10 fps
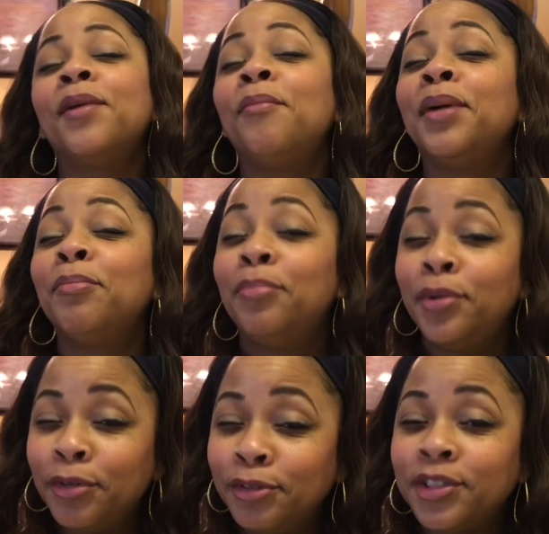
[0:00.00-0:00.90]
gonna be
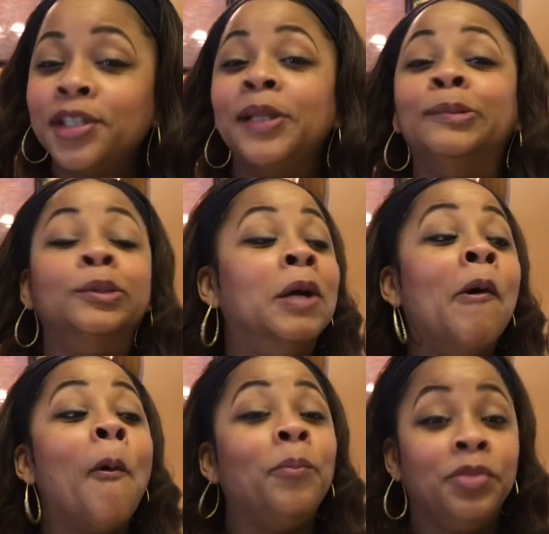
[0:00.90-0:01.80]
bougie
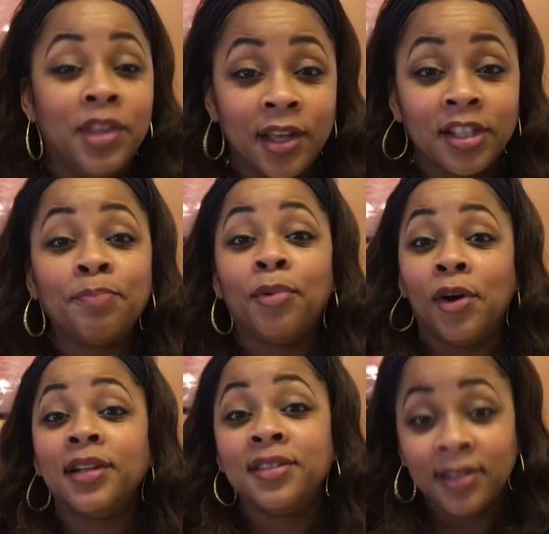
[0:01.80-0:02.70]
this
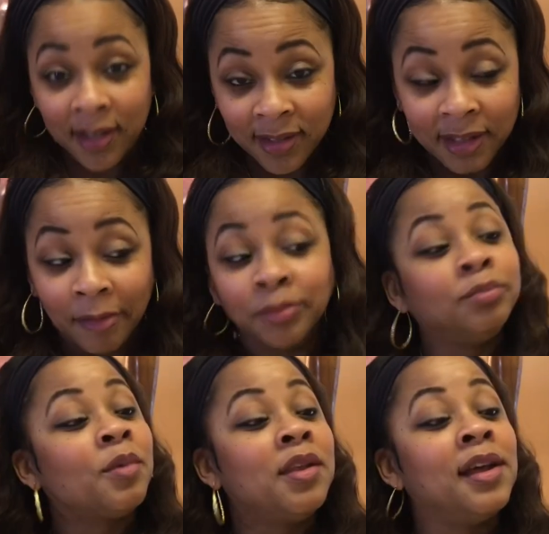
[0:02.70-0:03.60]
sports season.
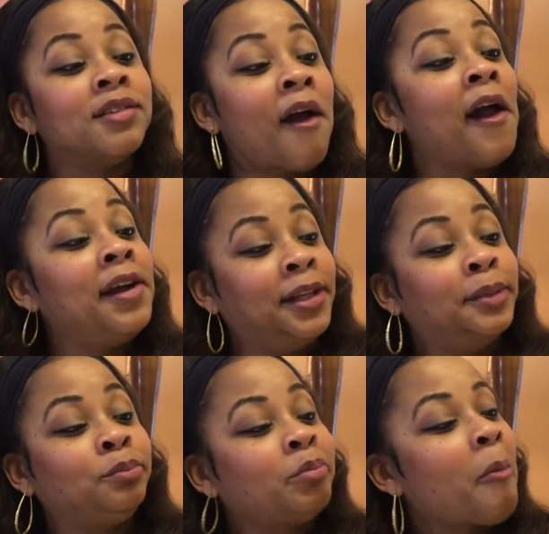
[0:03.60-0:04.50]
Yes, I
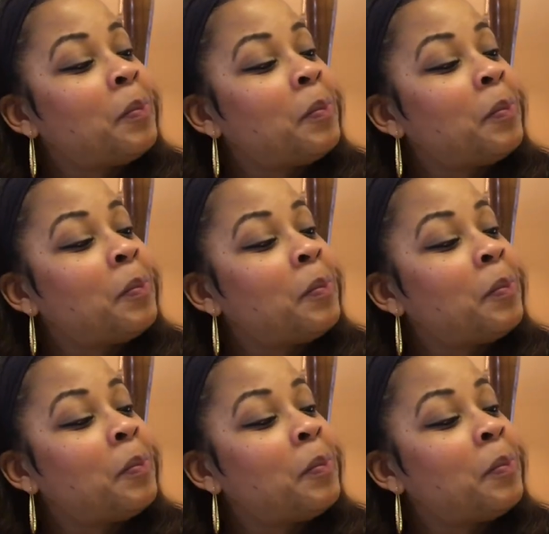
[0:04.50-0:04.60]
am.